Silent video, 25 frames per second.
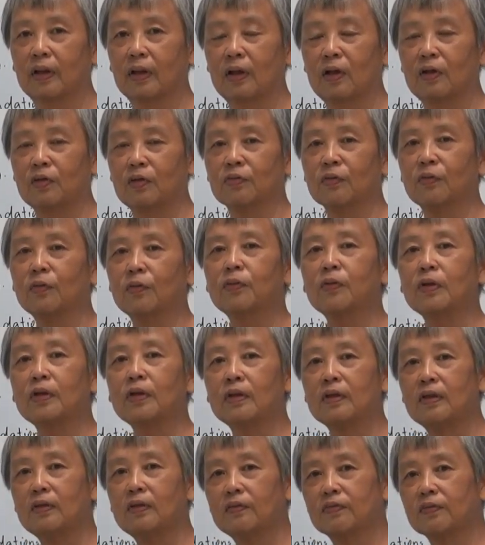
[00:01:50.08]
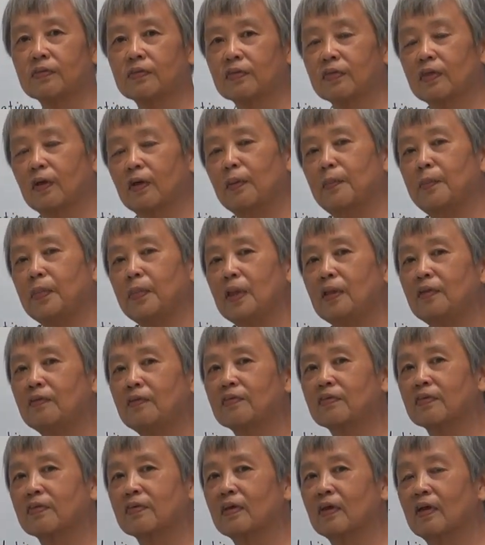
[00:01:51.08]
So it is the
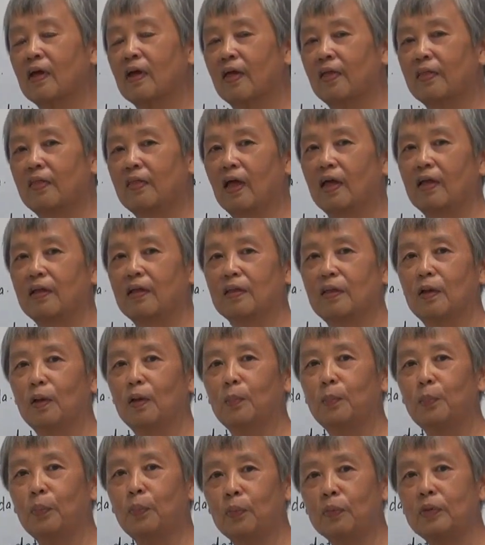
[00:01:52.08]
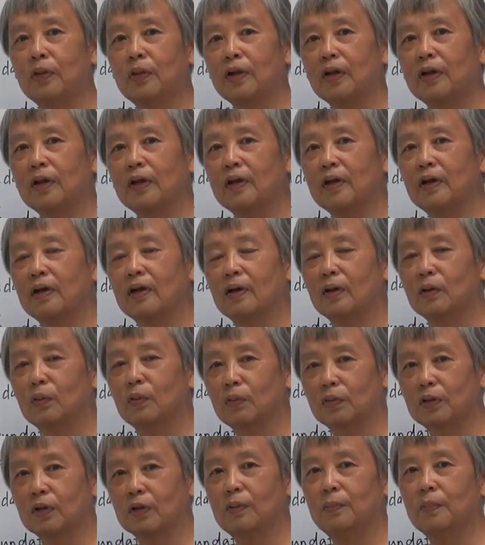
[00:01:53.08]
means that the Buddha,
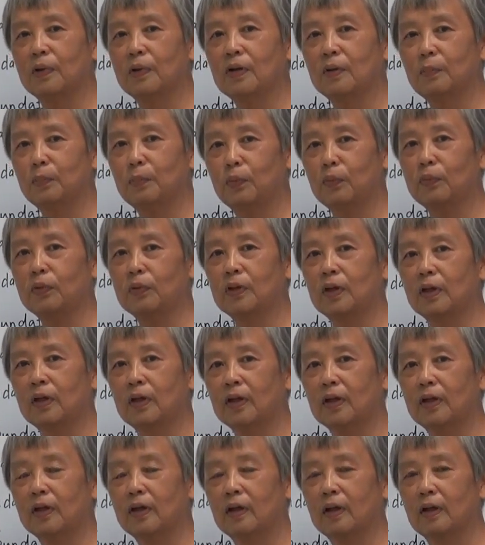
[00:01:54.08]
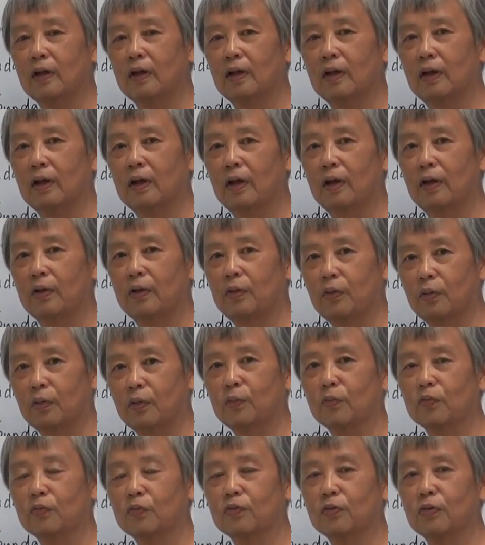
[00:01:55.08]
Gautama Buddha,
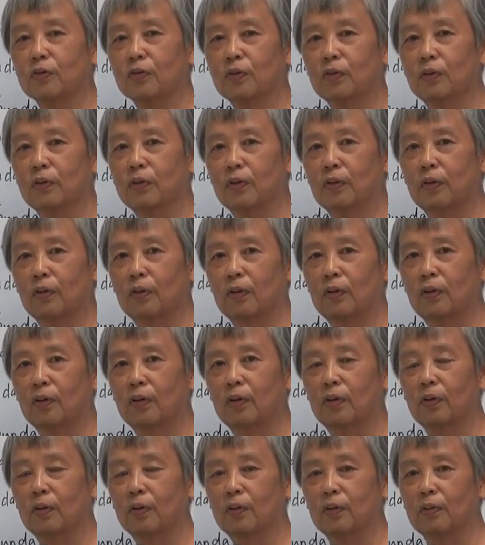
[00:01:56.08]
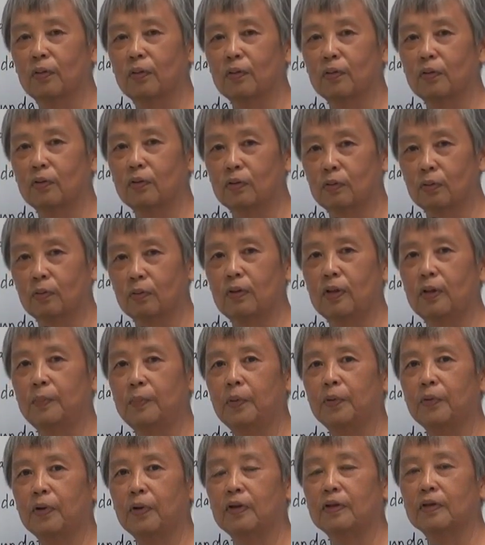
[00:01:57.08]
used to
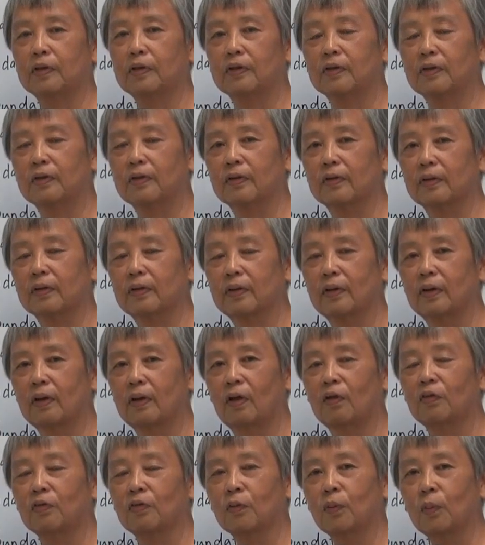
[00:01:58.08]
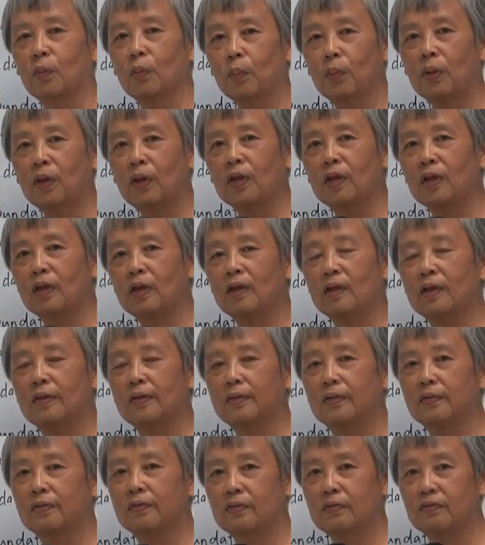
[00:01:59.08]
liberate. So we,
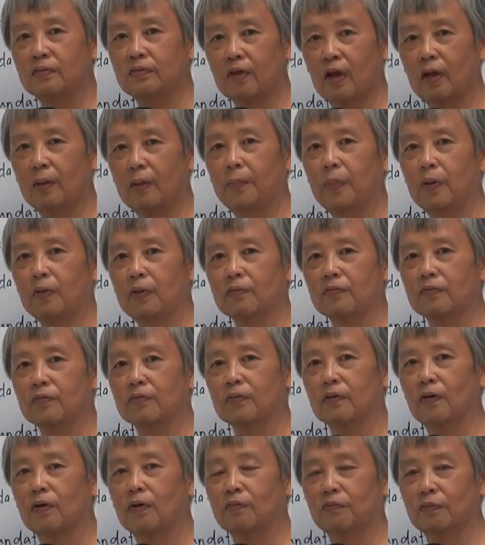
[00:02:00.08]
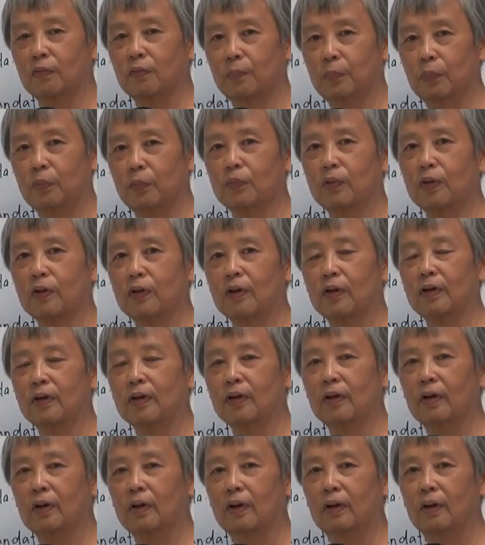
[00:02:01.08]
the disciples of the Buddha,
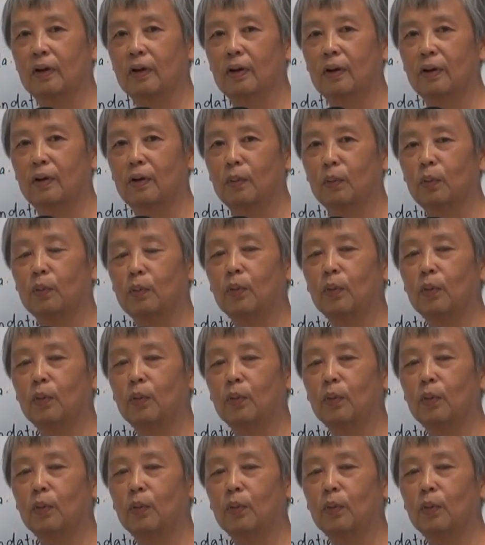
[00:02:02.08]
who